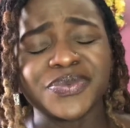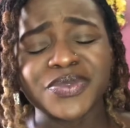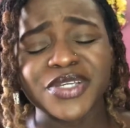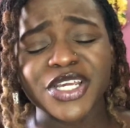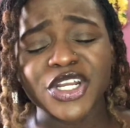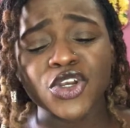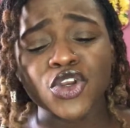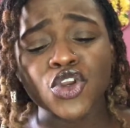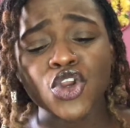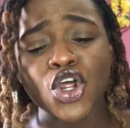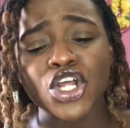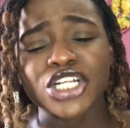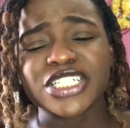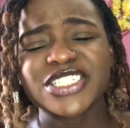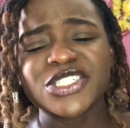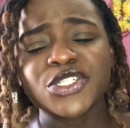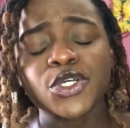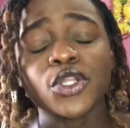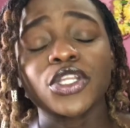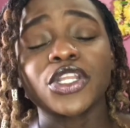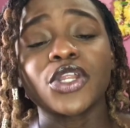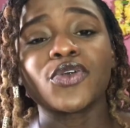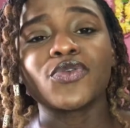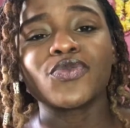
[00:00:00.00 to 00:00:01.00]
We are not
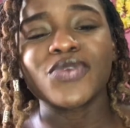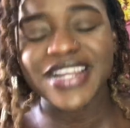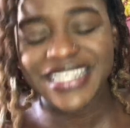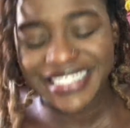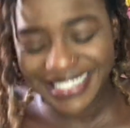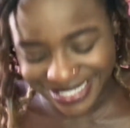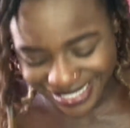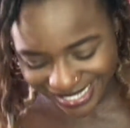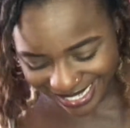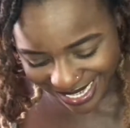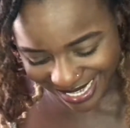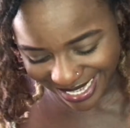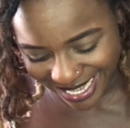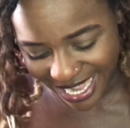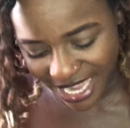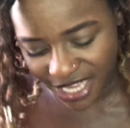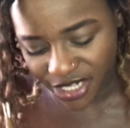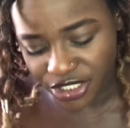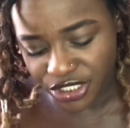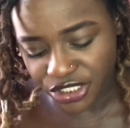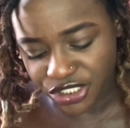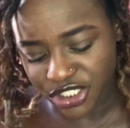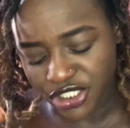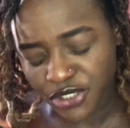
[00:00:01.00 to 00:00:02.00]
tolerating
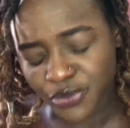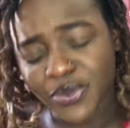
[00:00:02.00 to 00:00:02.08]
energy.